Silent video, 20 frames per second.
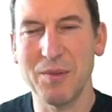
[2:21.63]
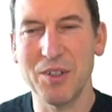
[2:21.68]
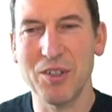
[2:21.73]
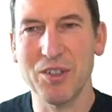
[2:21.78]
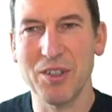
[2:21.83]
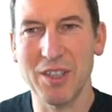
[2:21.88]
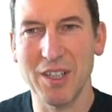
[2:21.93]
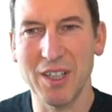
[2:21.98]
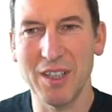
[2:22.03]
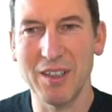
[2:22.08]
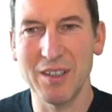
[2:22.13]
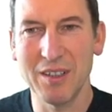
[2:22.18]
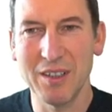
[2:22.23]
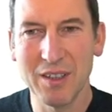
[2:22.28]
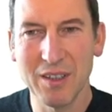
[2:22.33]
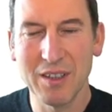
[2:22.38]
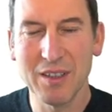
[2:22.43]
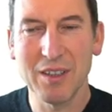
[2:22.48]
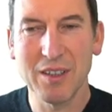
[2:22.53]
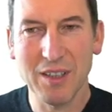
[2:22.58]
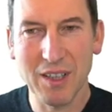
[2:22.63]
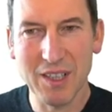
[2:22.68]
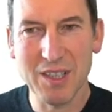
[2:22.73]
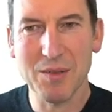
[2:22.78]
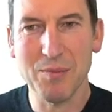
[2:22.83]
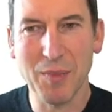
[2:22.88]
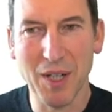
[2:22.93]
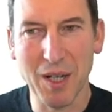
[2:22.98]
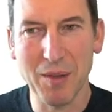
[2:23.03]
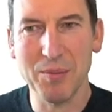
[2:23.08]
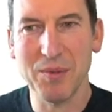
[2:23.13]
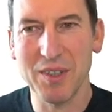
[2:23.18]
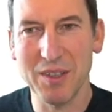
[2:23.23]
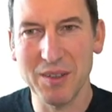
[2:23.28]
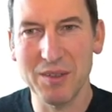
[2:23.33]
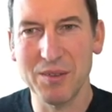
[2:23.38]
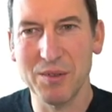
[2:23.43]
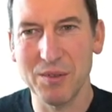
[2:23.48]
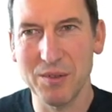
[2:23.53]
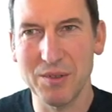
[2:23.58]
which then gets mapped
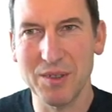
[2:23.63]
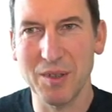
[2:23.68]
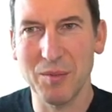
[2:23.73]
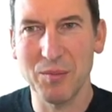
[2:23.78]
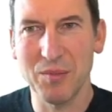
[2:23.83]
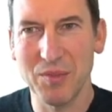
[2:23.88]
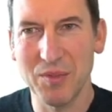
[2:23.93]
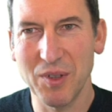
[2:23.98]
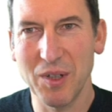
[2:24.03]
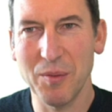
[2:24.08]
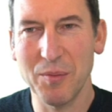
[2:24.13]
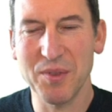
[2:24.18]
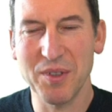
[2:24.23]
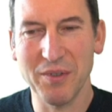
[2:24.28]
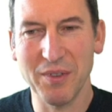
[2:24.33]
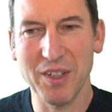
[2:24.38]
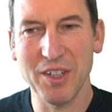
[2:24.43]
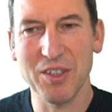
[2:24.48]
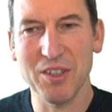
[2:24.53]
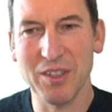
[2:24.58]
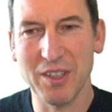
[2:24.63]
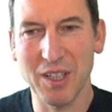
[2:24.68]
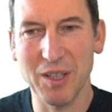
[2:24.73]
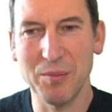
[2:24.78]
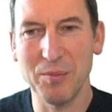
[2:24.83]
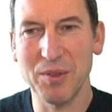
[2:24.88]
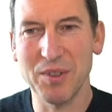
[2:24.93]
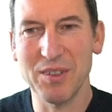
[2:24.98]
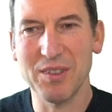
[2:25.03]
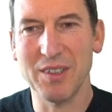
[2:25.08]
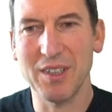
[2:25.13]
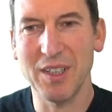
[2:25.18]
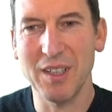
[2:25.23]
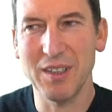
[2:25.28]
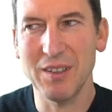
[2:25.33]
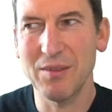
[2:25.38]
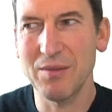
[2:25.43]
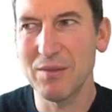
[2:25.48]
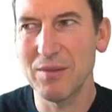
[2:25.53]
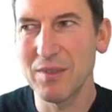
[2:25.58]
into some observation output
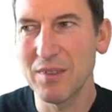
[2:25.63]
state.